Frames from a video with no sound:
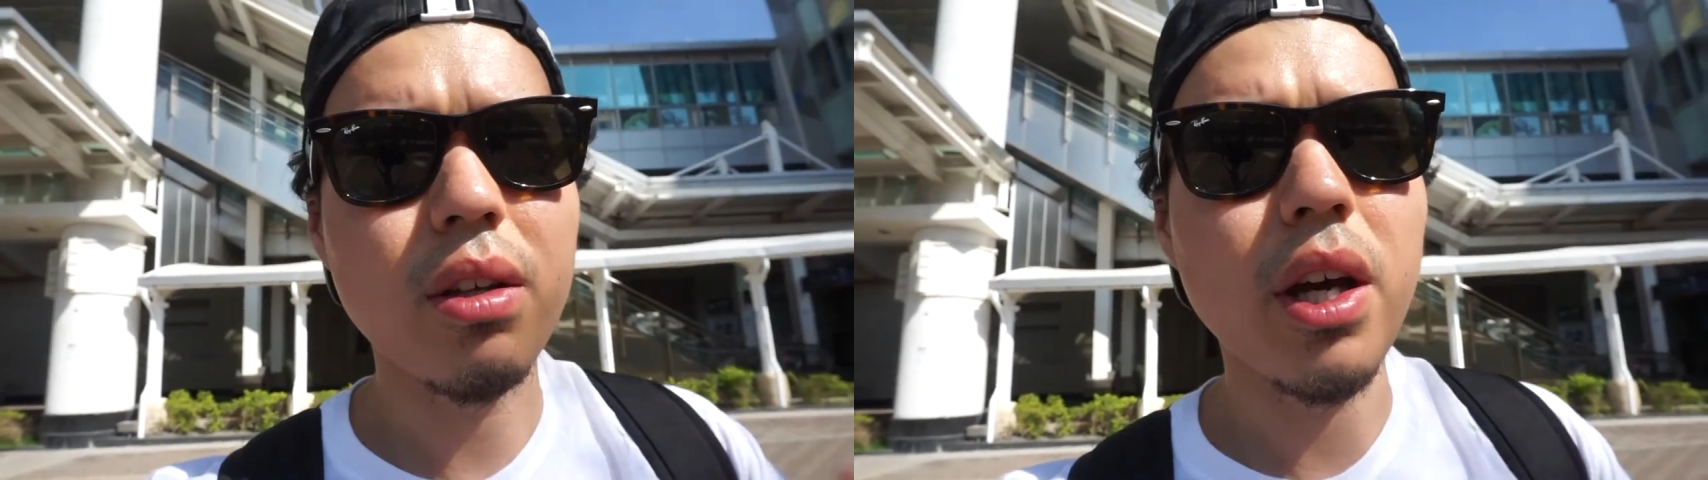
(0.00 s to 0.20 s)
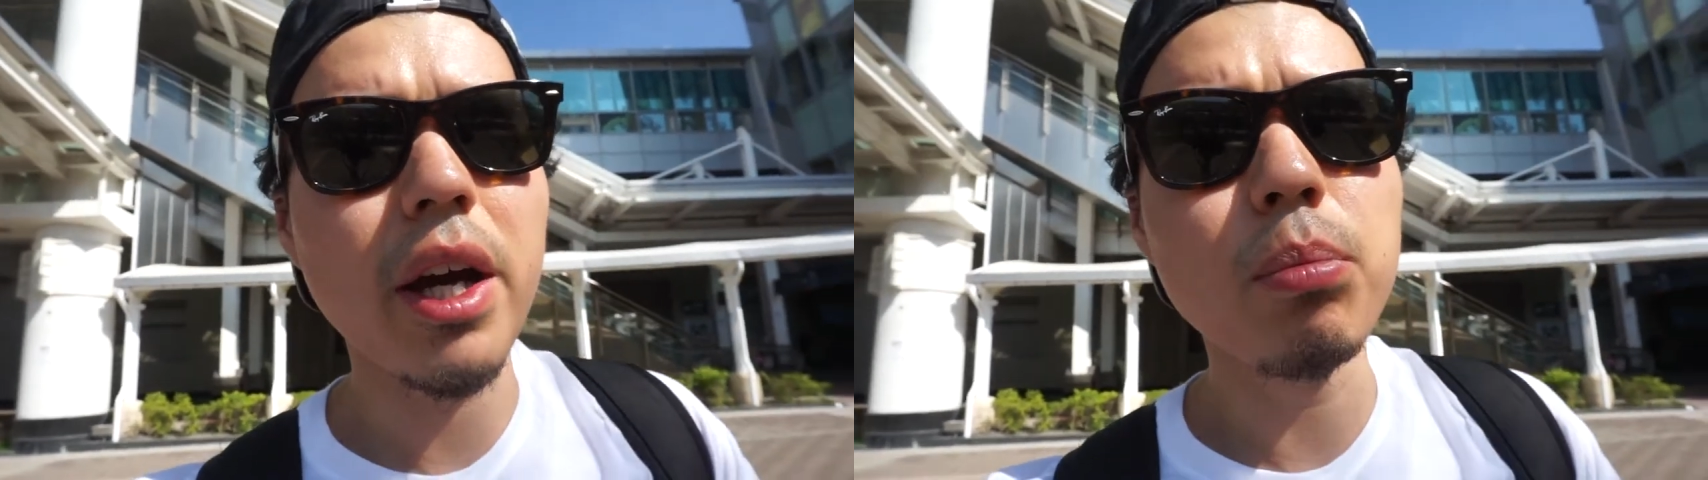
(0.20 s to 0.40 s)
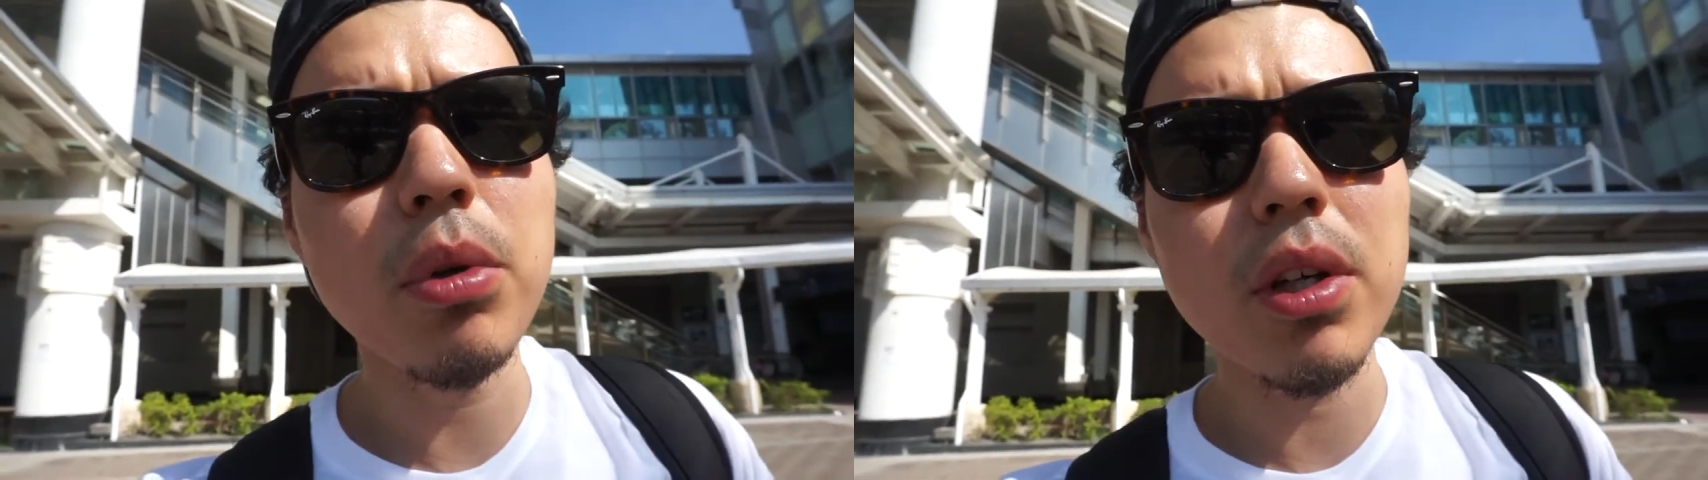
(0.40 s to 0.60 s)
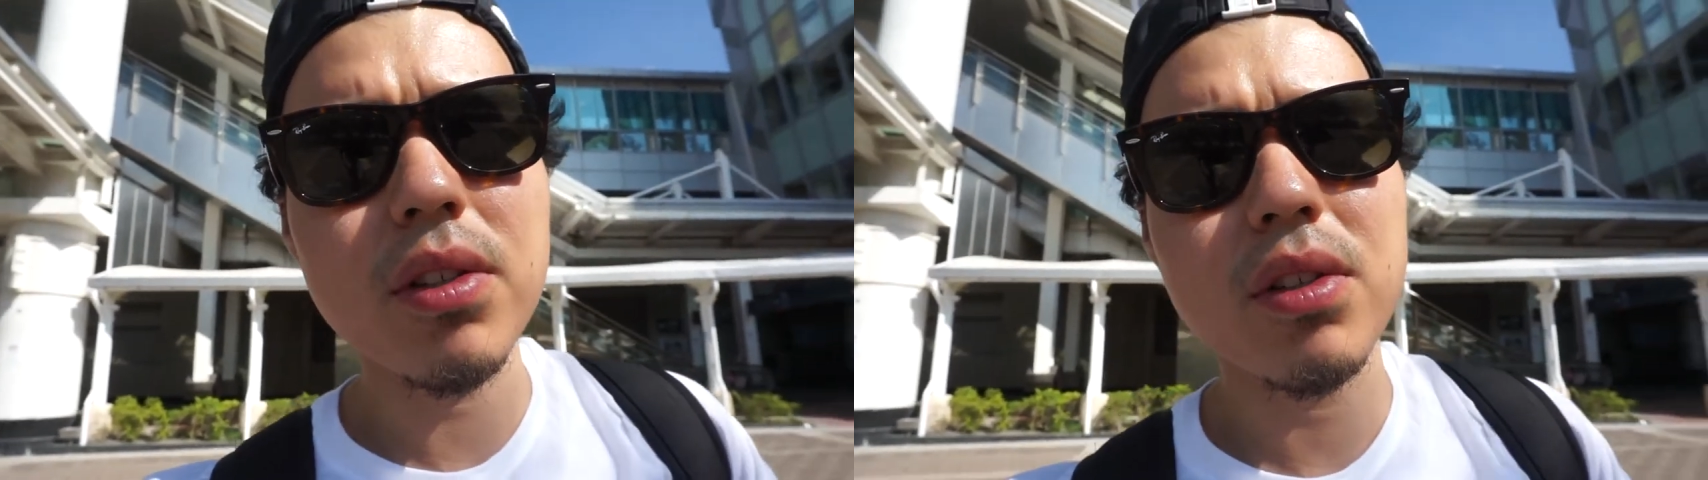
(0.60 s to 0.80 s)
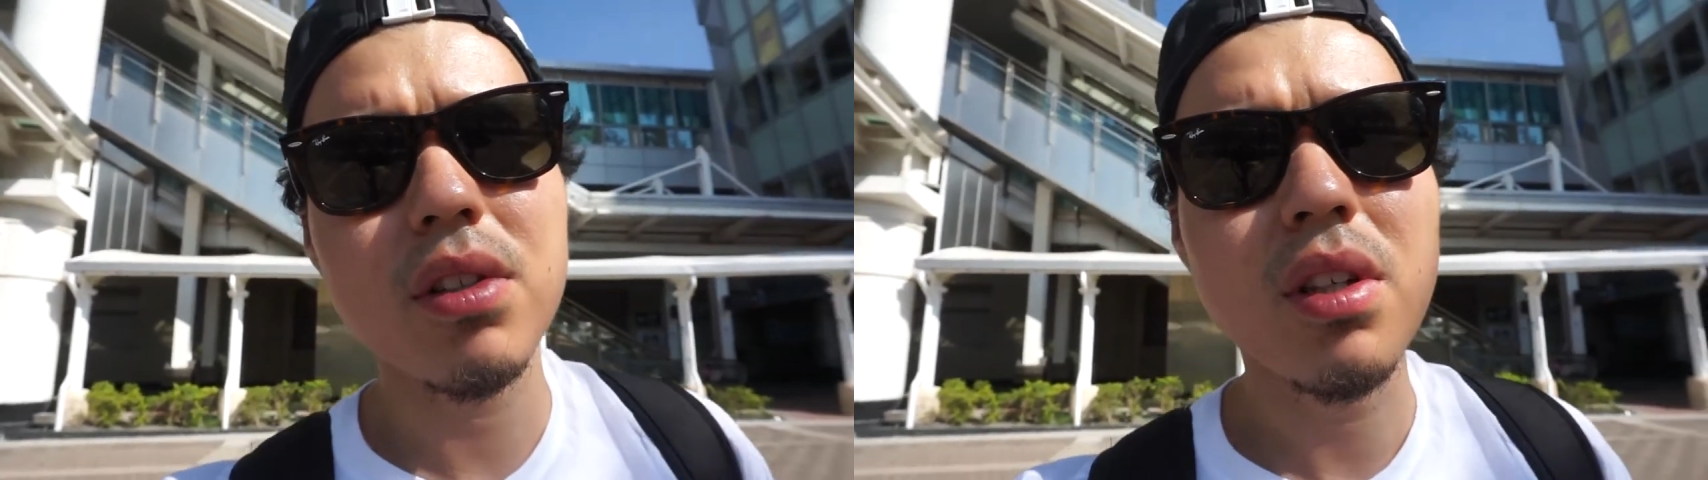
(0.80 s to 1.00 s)

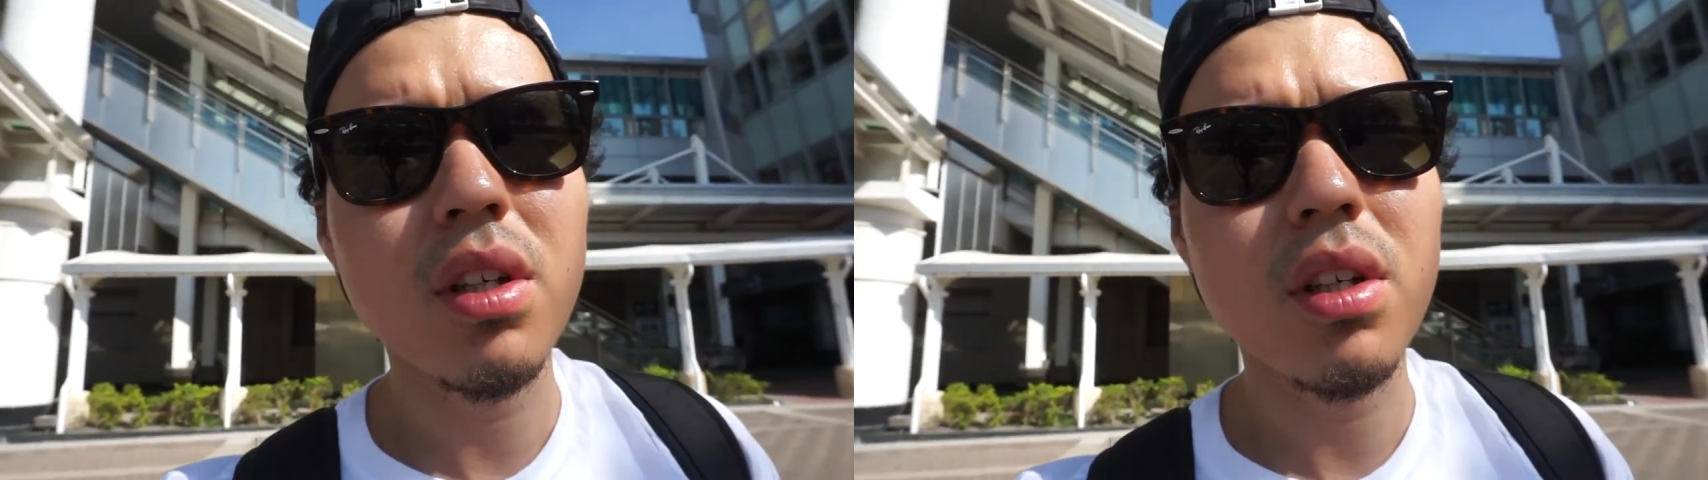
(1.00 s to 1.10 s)
guidebooks.